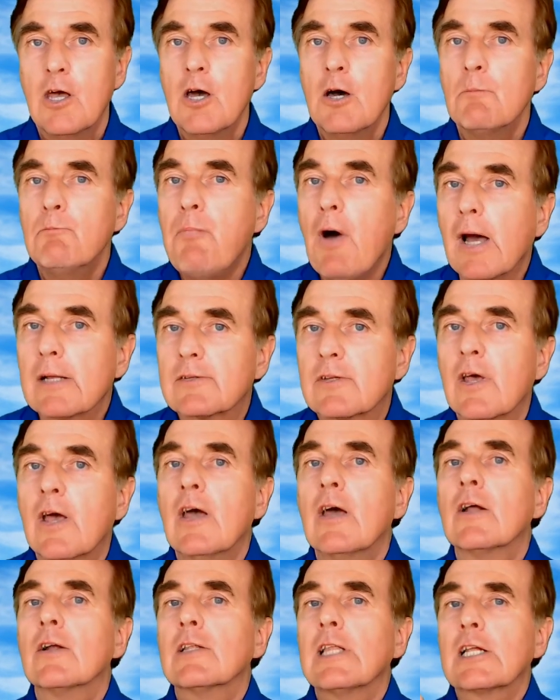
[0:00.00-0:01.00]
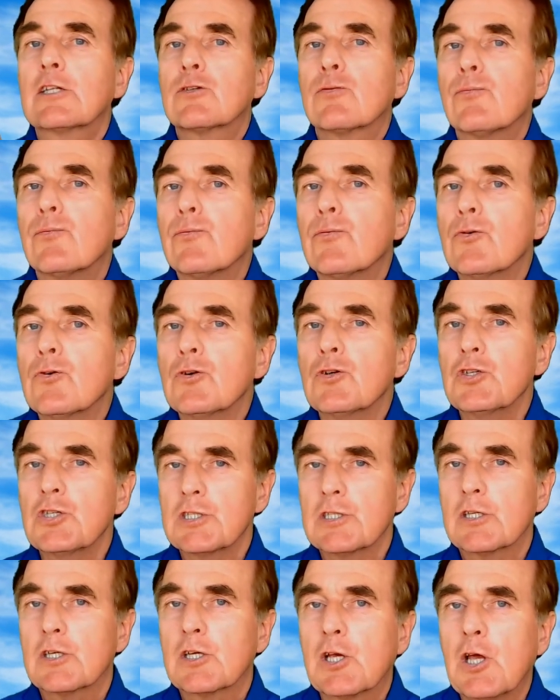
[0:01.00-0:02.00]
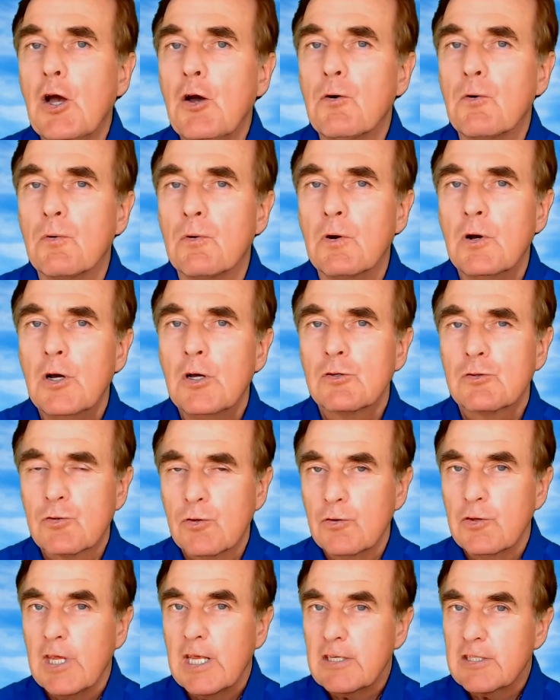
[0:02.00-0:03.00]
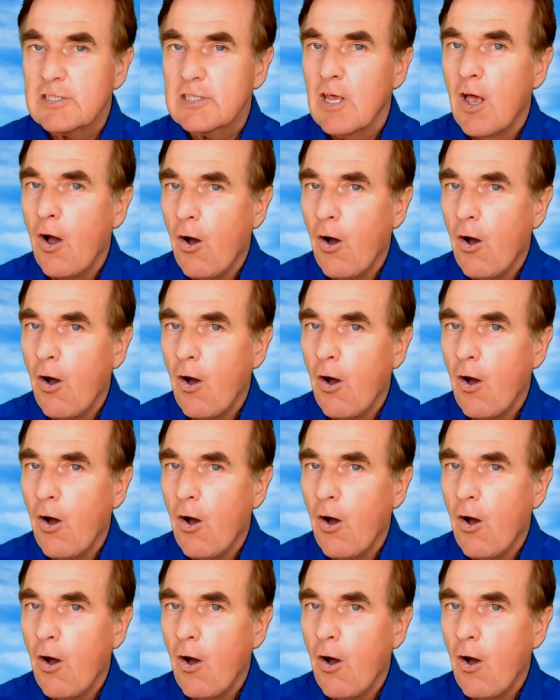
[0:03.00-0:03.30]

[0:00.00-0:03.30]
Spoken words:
But let's first go to this